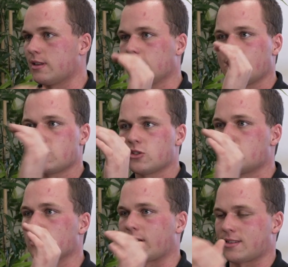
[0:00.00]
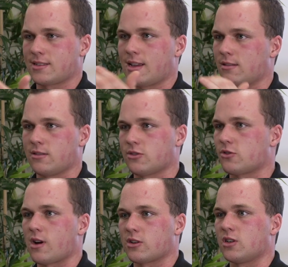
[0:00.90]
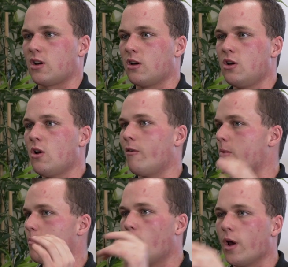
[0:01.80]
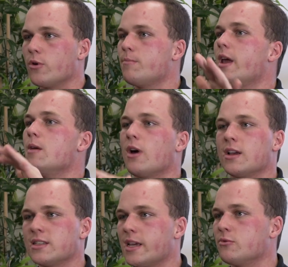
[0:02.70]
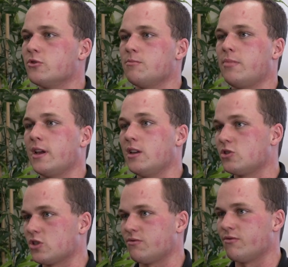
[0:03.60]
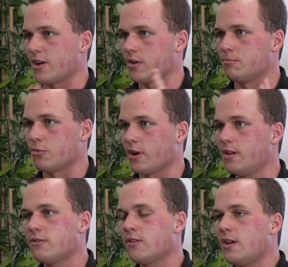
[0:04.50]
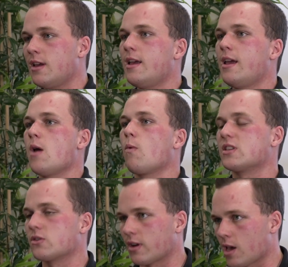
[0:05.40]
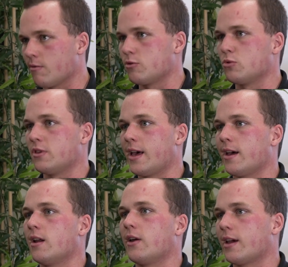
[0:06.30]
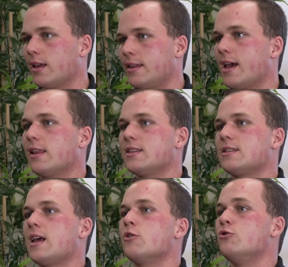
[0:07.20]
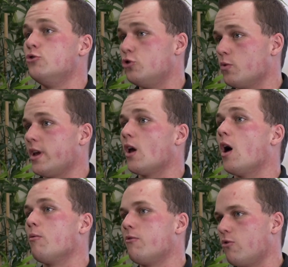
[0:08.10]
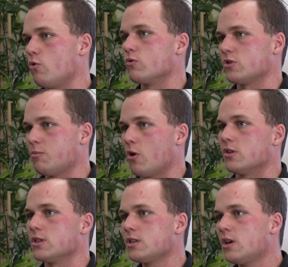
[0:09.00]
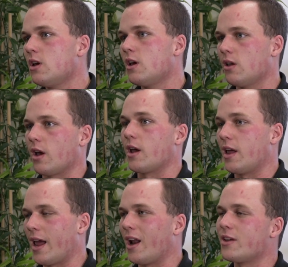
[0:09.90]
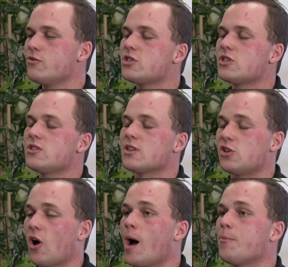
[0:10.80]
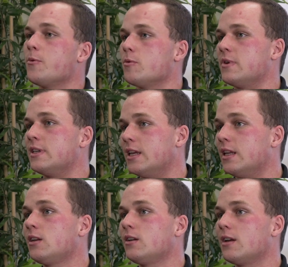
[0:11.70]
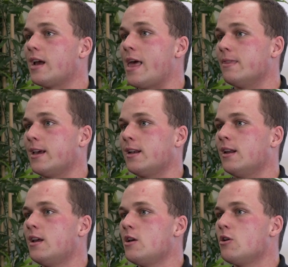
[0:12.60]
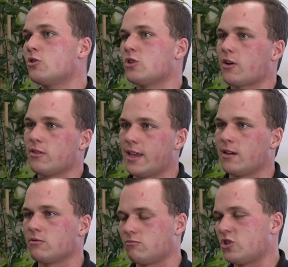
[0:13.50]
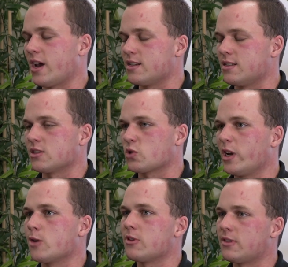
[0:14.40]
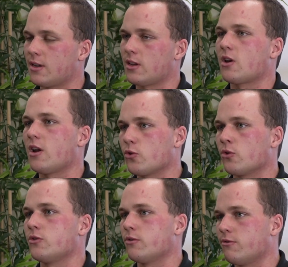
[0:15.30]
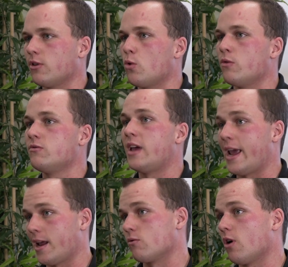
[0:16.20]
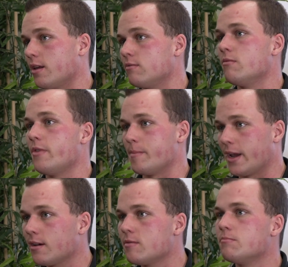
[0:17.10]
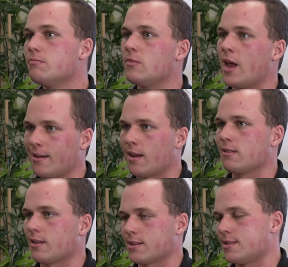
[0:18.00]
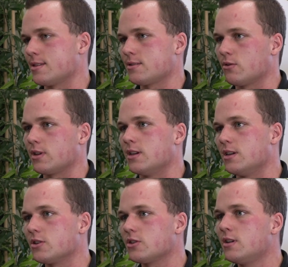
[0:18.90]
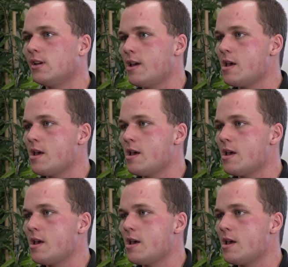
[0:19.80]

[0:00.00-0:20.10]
Let's just do like a skeleton structure. What my point would be, my examples would be just very brief. And once I got comfortable with that, okay, now let's start doing a full response. Okay, and I always used to type them at the beginning, and then, because I could then change things quicker, but then I kind of got into the flow of handwrite them out and under like a test sort of condition.